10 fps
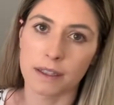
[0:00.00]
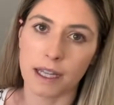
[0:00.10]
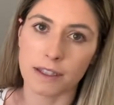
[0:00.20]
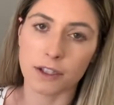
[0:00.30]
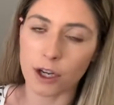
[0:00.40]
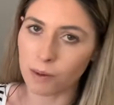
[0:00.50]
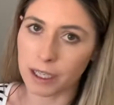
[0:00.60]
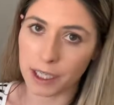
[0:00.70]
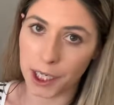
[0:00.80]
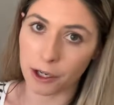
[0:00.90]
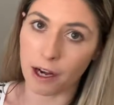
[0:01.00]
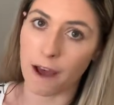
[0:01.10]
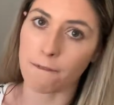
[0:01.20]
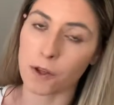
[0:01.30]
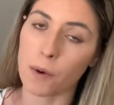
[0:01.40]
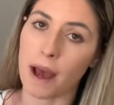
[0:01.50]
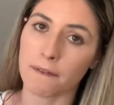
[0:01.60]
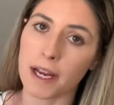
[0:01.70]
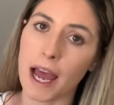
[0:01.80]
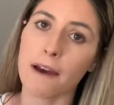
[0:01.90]
That's nowhere near enough. You
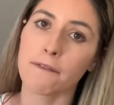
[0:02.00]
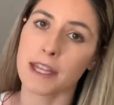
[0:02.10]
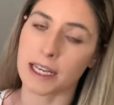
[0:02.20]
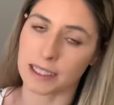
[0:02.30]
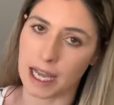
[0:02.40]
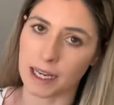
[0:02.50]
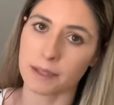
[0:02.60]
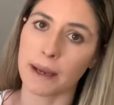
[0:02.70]
have to have the exact